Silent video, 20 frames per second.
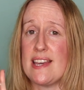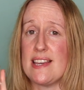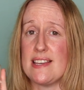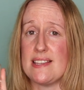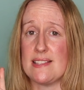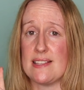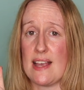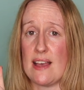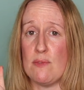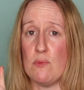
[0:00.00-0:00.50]
It
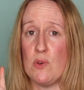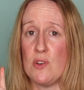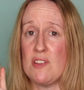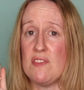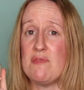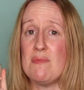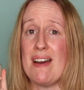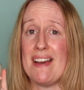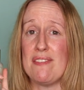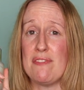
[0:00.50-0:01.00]
is one
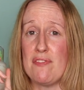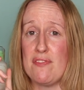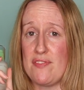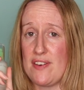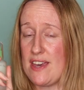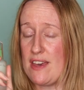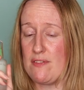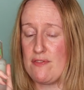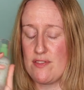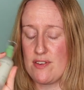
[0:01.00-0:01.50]
of my
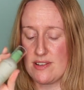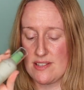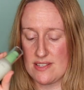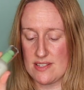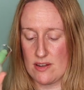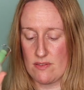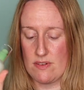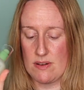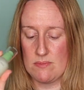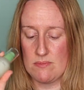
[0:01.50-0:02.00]
favourite
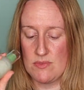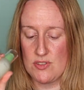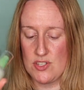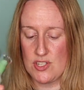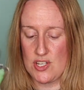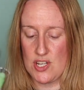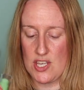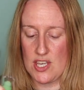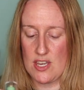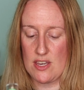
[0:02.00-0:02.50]

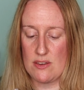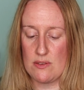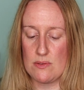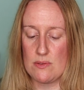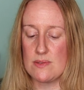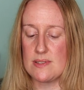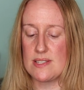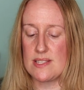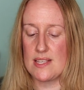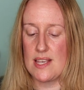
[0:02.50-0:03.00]
serums to
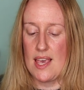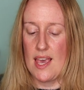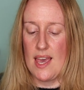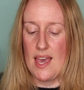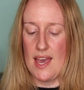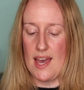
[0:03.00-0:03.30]
use,